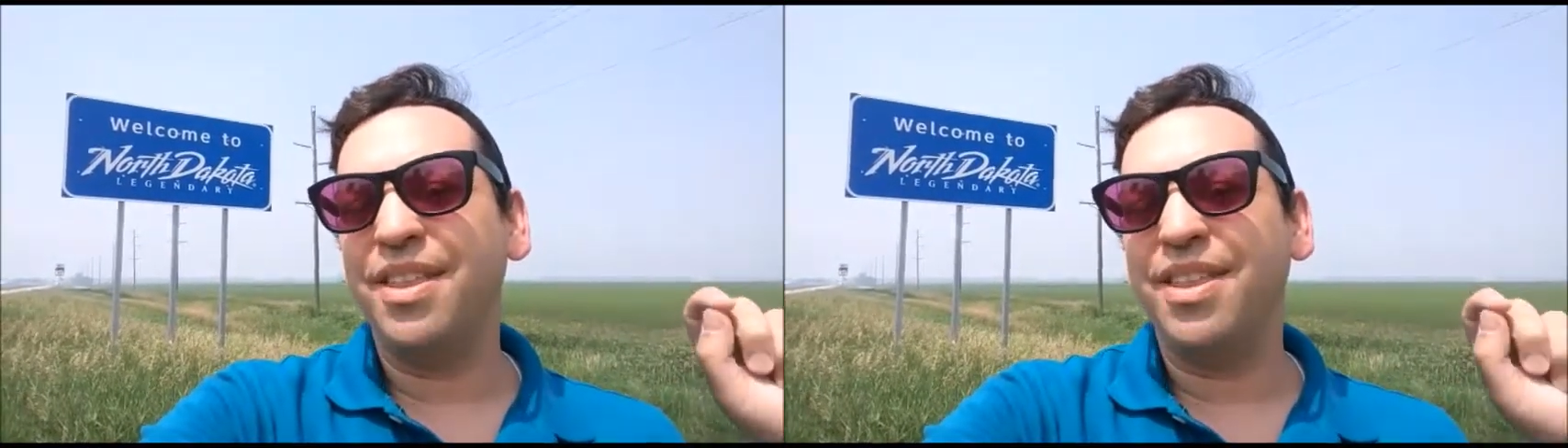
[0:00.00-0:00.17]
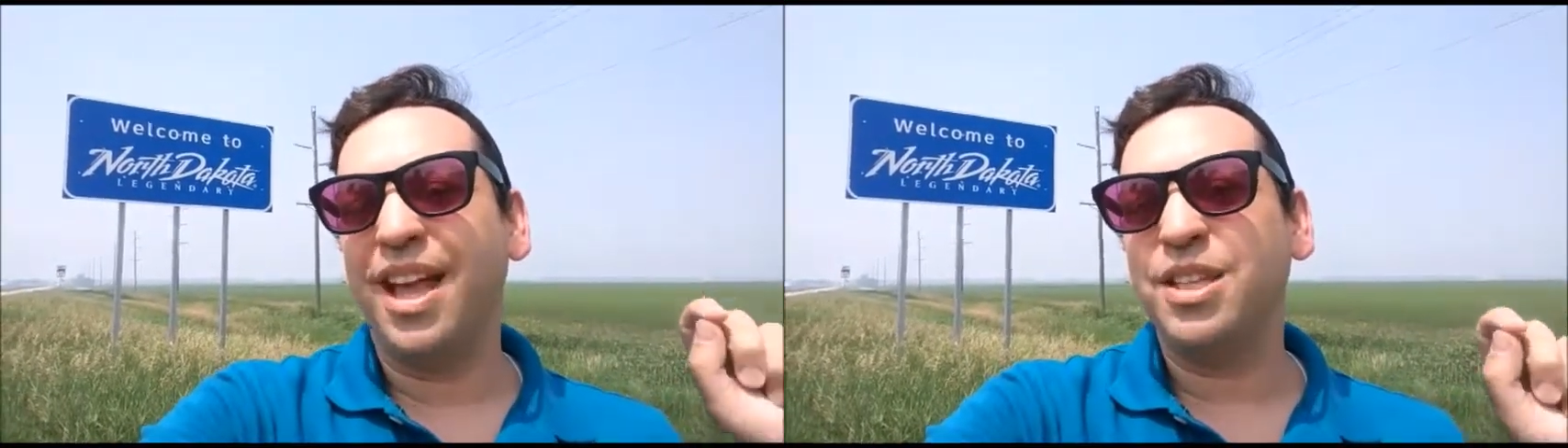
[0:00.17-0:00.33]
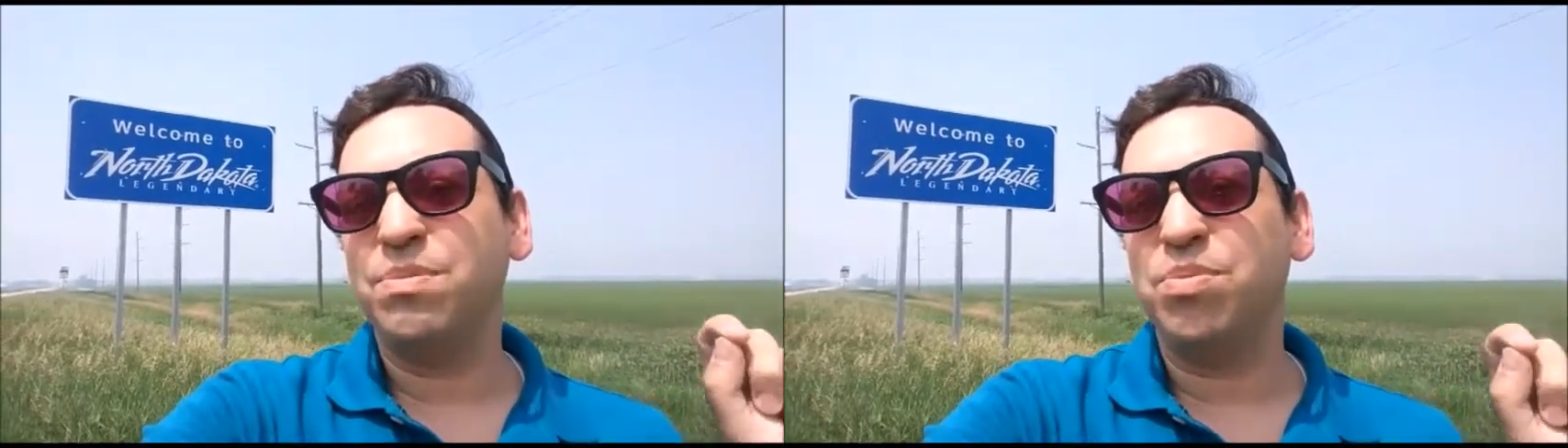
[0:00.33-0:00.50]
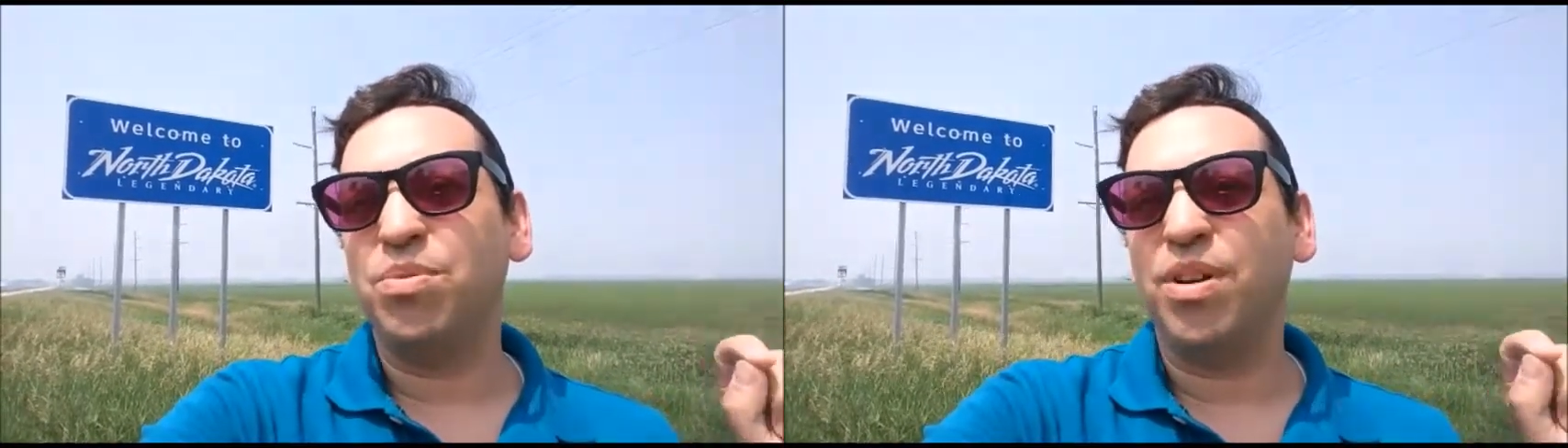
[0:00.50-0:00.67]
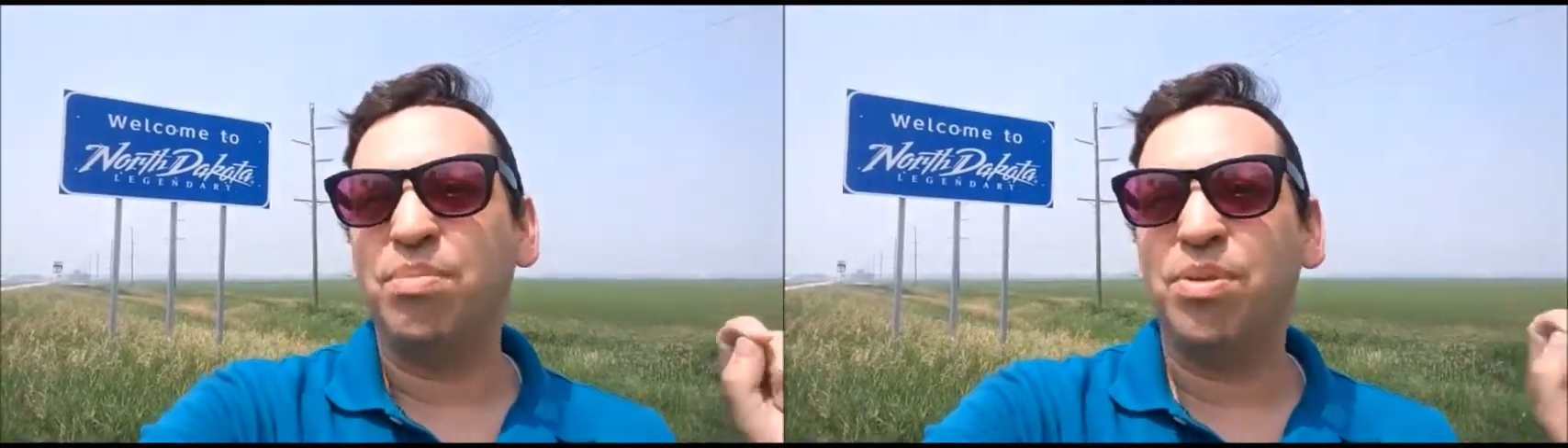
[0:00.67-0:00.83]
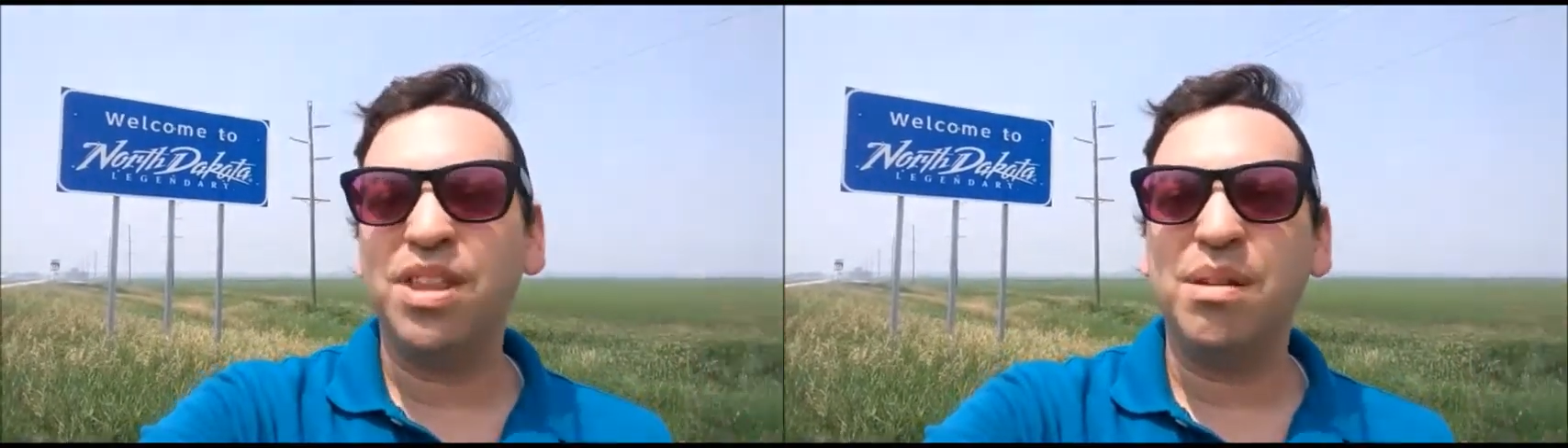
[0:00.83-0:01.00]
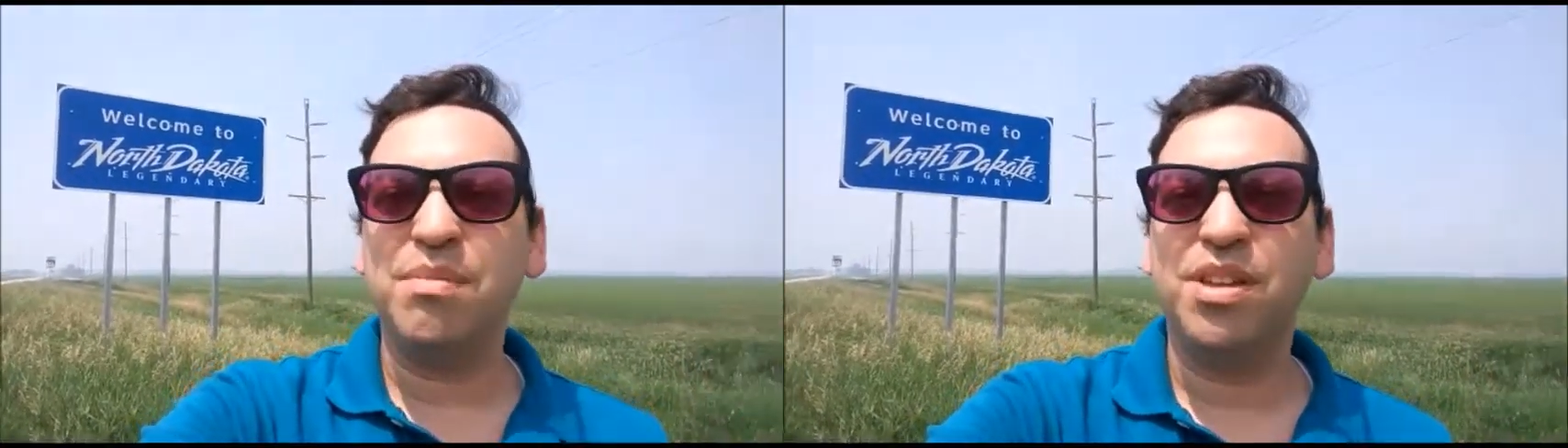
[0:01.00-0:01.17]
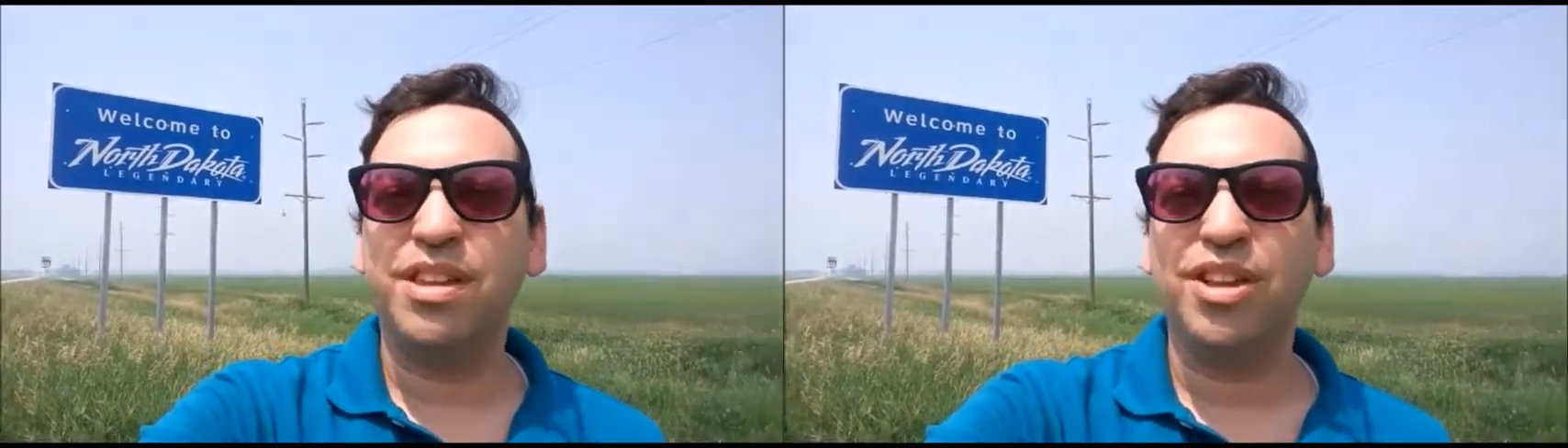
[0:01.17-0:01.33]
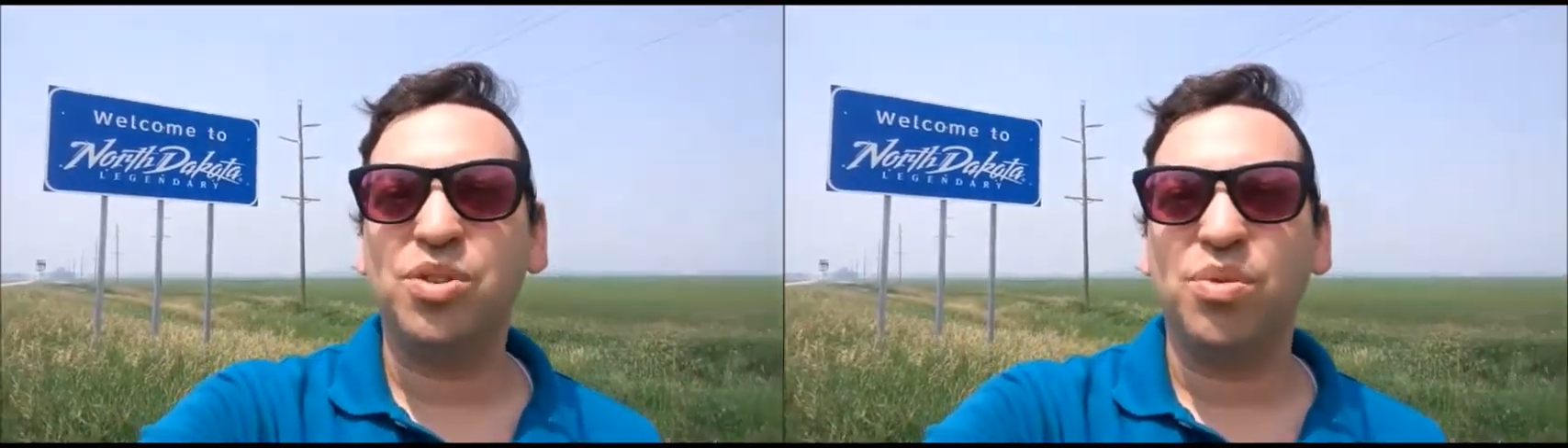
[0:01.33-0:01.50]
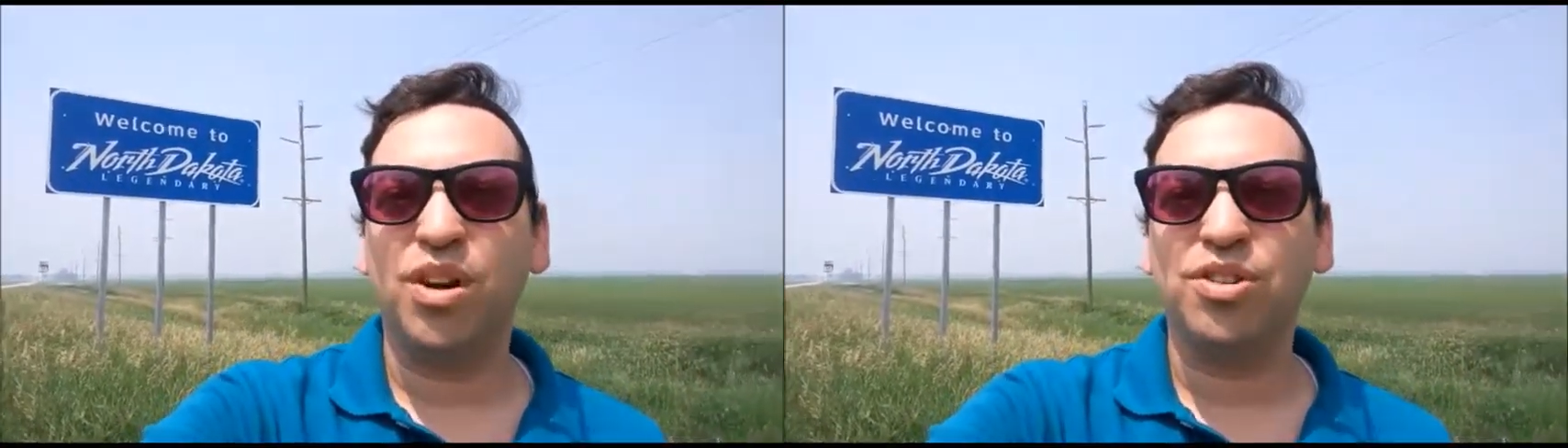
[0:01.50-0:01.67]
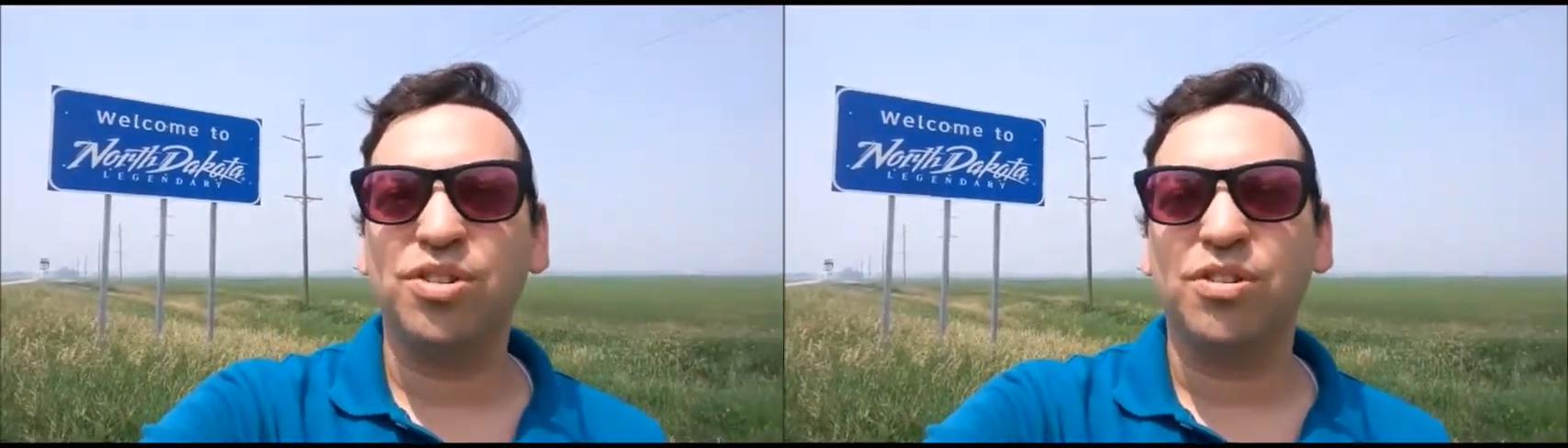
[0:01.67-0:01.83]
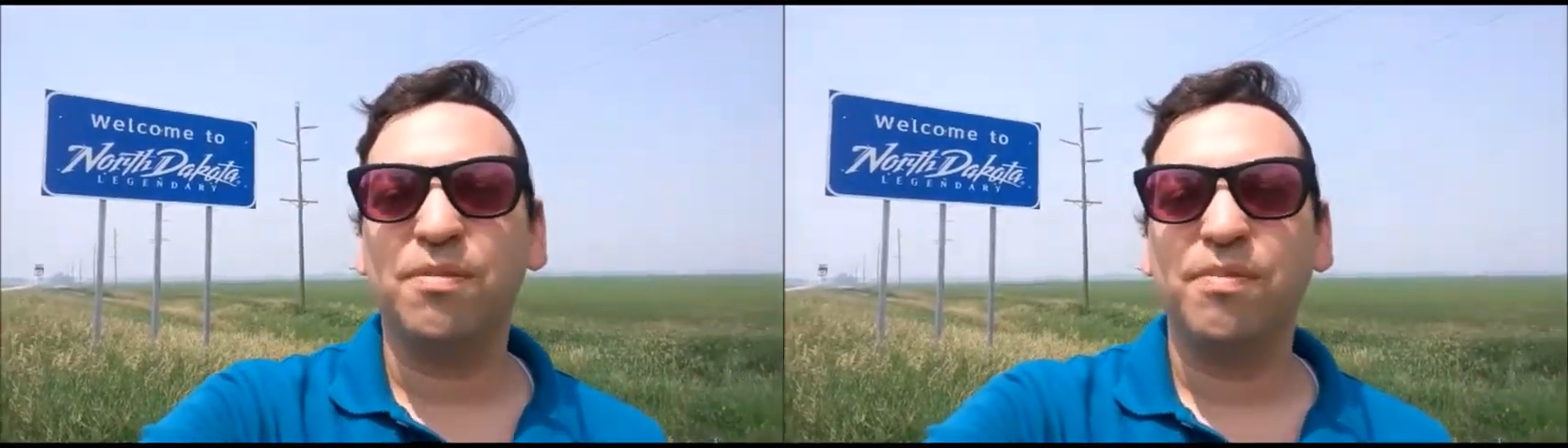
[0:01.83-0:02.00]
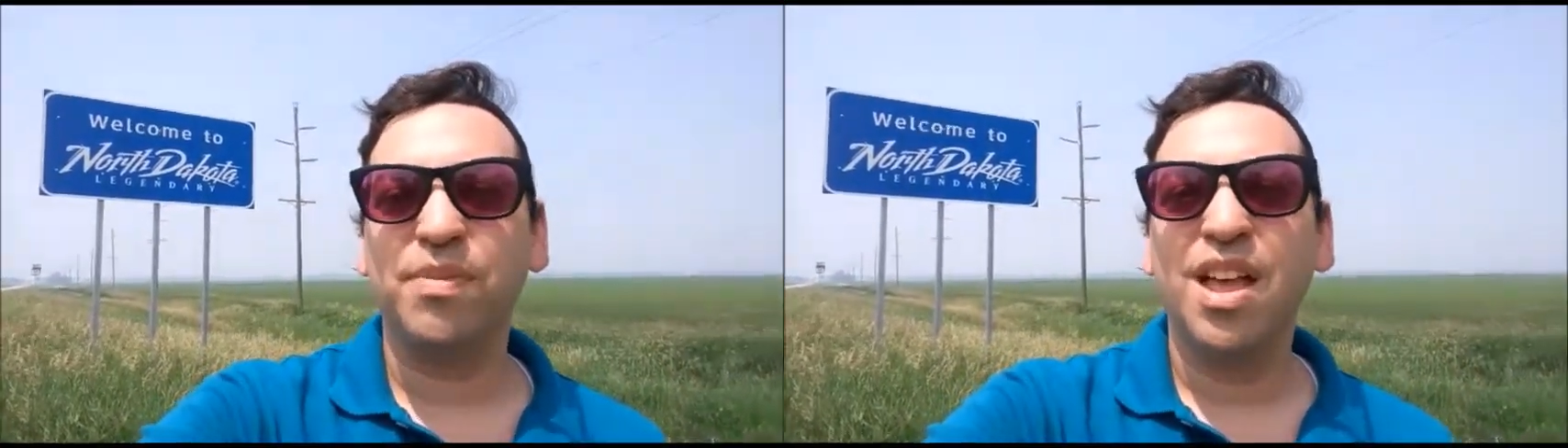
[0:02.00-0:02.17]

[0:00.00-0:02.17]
and that spoon and putting them in the dishwasher.